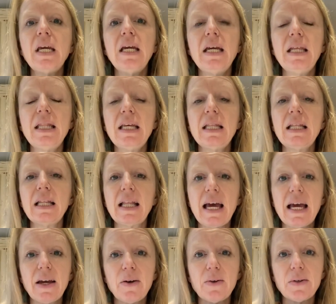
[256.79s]
and then the
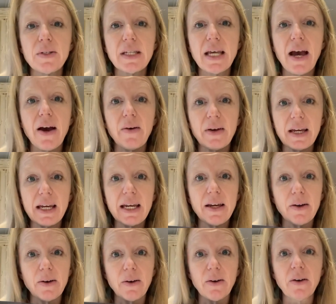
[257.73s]
layers out
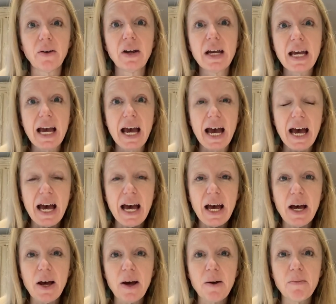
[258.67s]
here
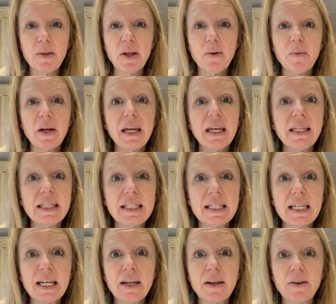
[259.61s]
um, that we can
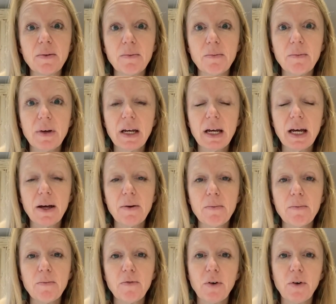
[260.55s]
see um,